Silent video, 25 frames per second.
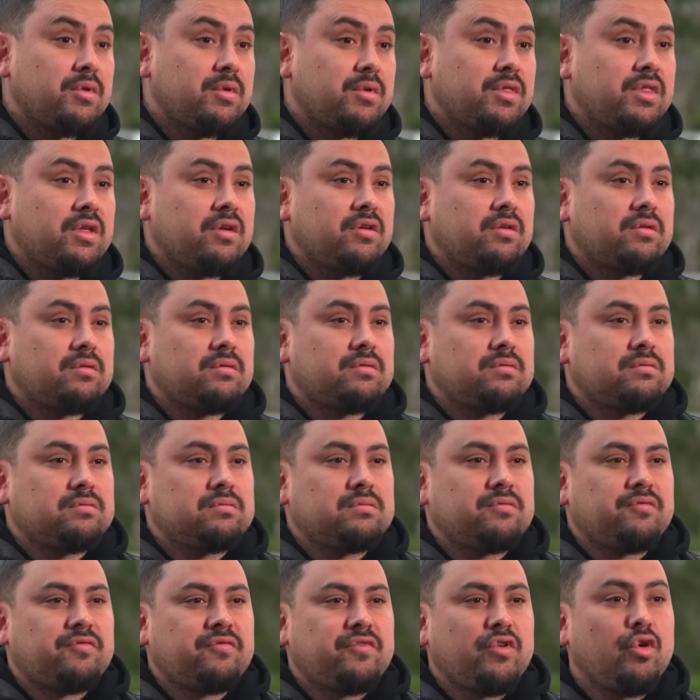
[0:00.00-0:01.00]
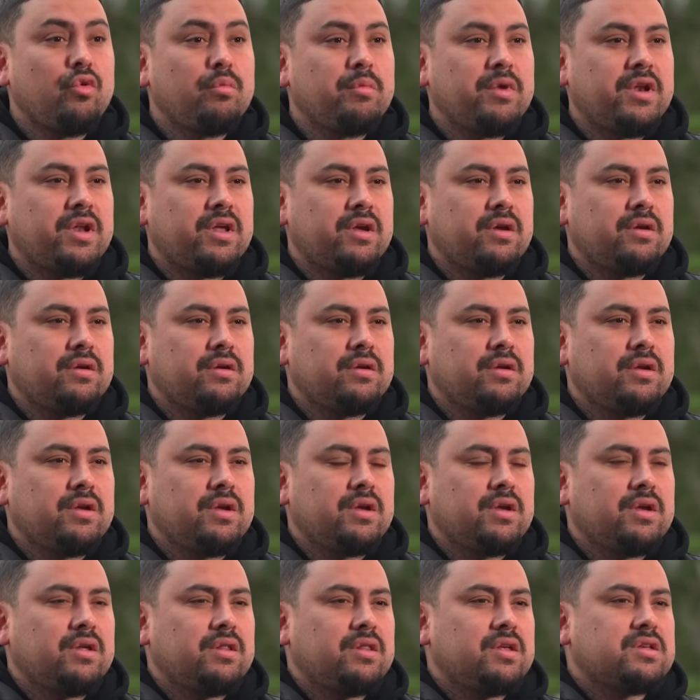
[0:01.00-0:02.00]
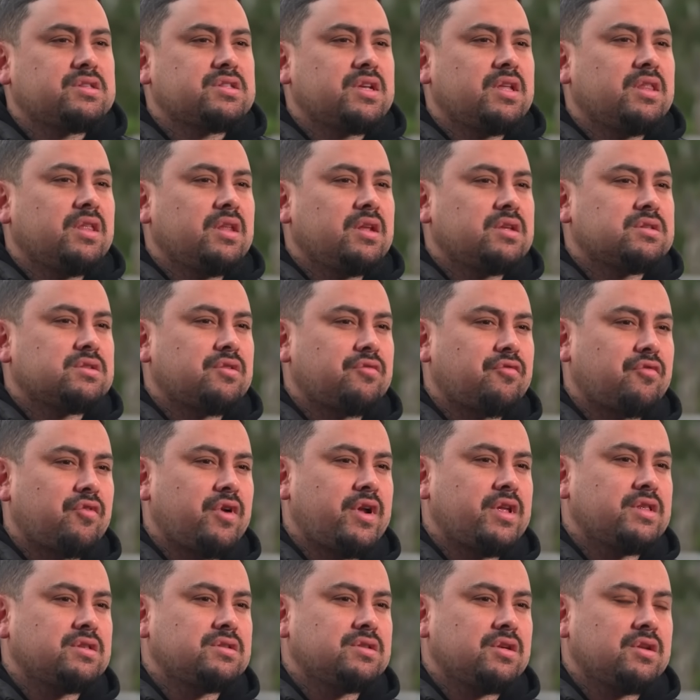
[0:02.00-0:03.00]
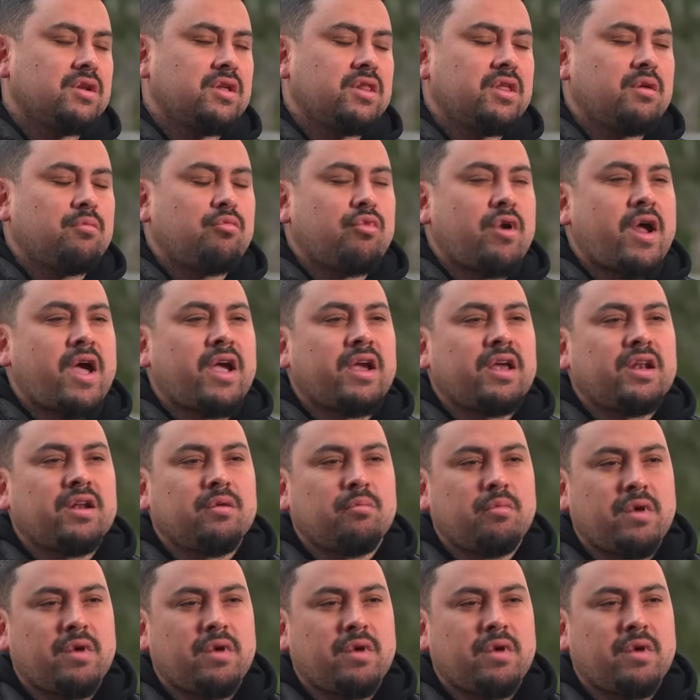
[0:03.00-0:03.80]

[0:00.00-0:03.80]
And they're filming it, they're sending it to friends, you know, they're bragging